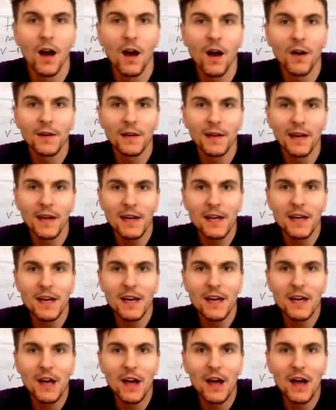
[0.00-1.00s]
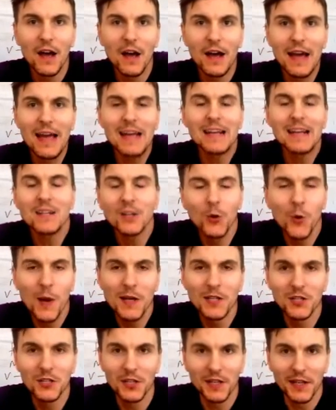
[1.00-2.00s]
Okay, in
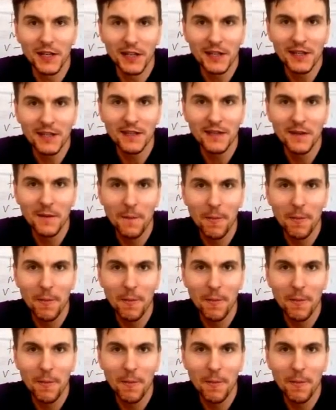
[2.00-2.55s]
questioning,